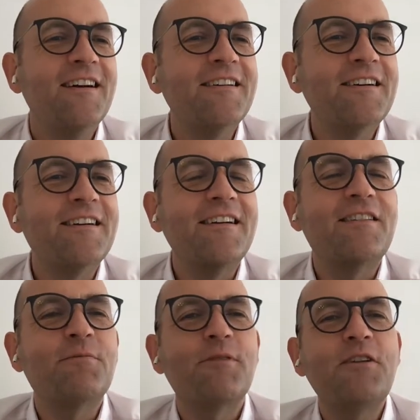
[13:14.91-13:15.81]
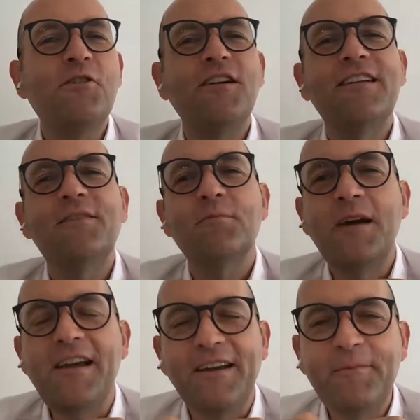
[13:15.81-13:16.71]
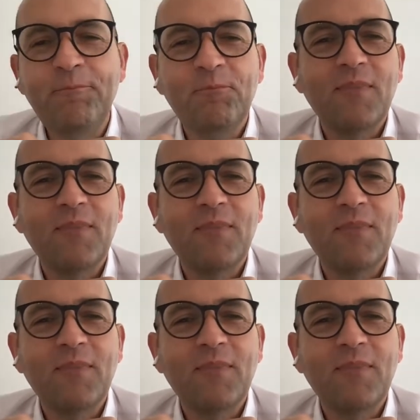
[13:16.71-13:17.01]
uh, uh, expressionless way,